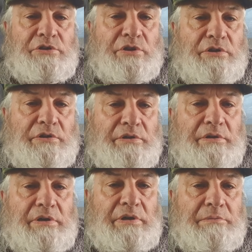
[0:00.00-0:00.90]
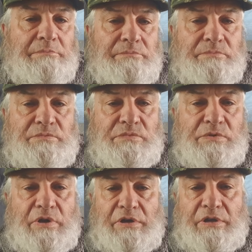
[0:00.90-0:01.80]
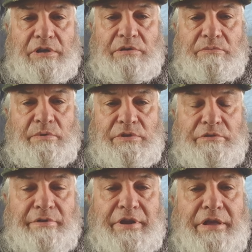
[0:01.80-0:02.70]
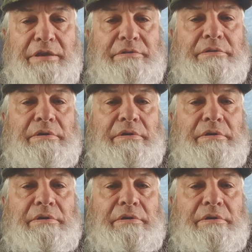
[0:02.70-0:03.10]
you can when you're in it,